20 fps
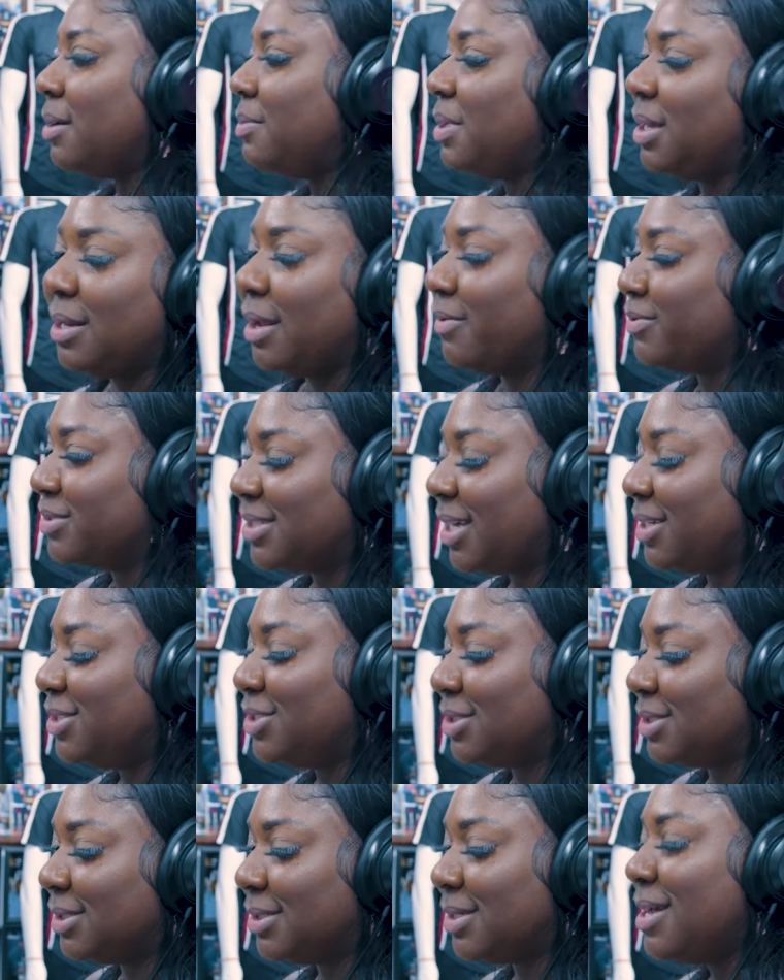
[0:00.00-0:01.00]
He never say
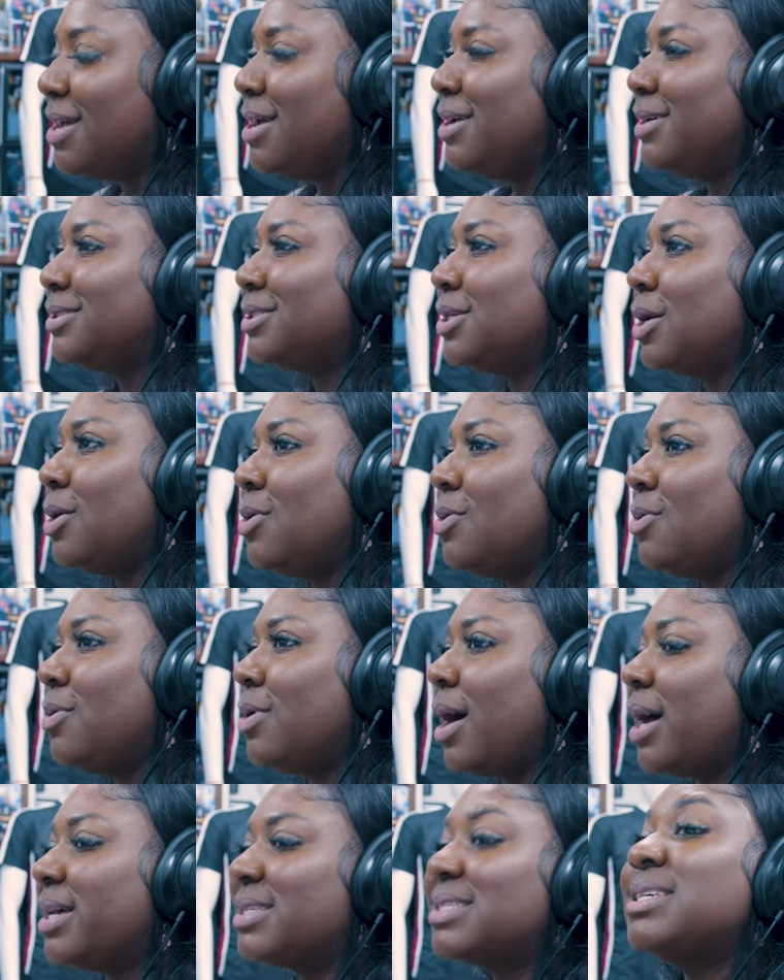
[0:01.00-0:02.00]
shit.
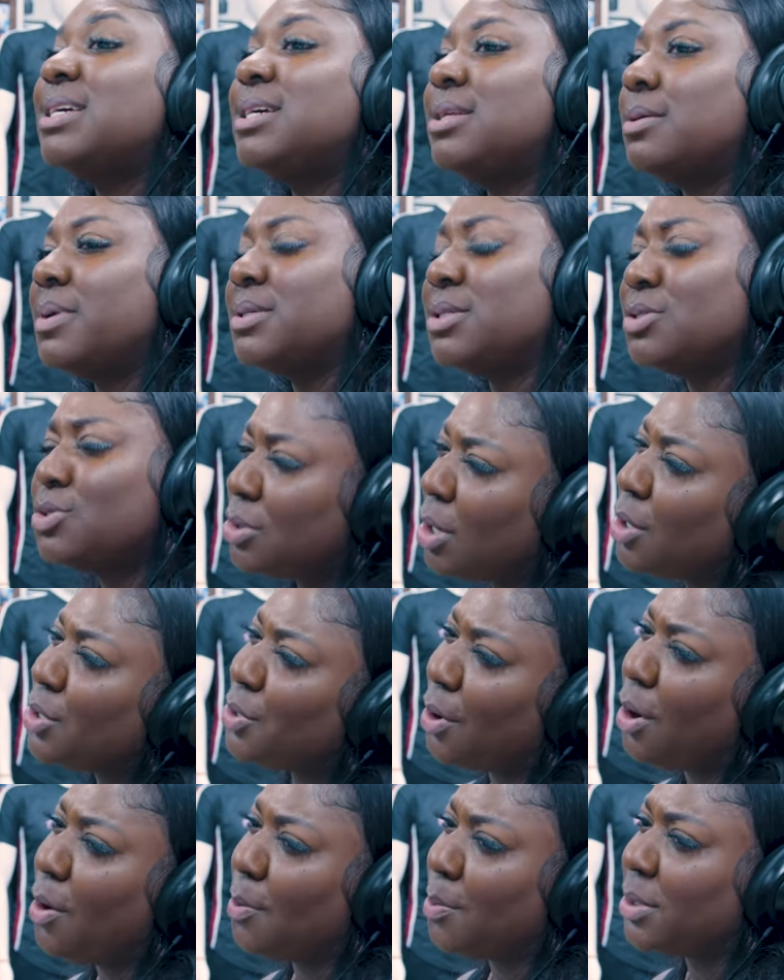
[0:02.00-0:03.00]
So I seen him. I said, you know
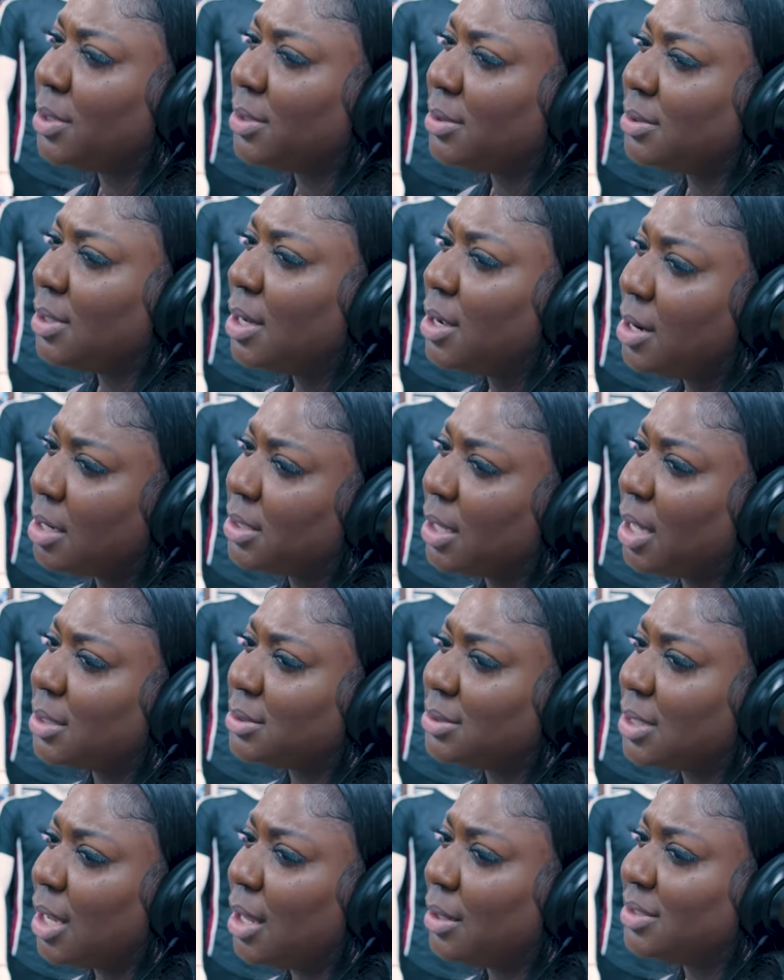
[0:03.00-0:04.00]
you owe me
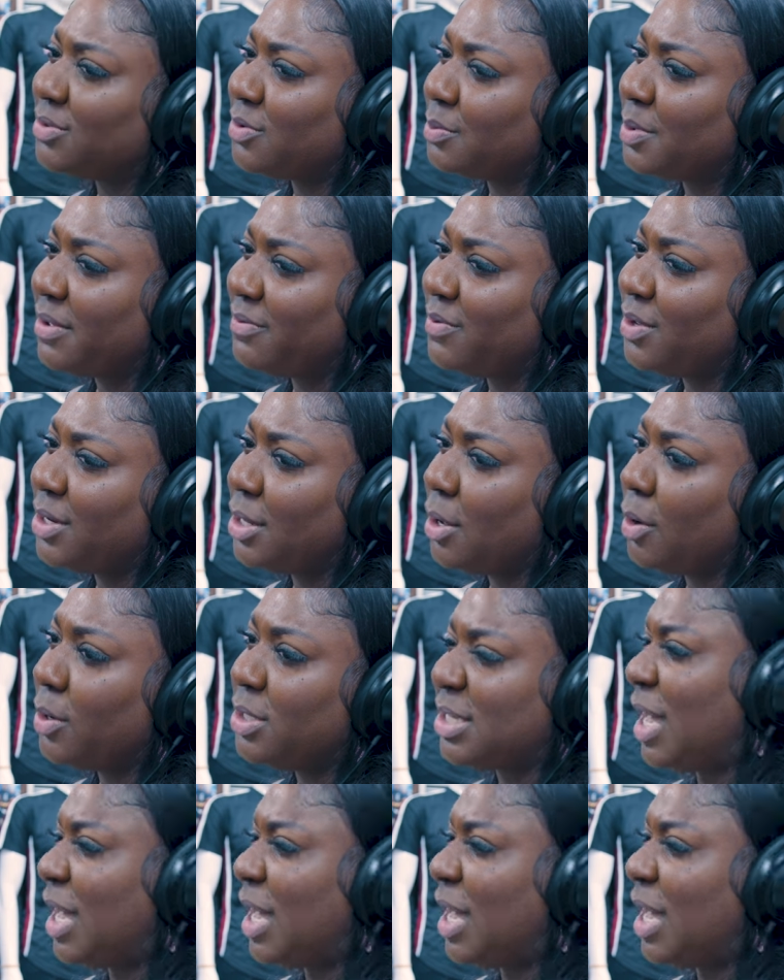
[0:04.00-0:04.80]
$100,000 from that video.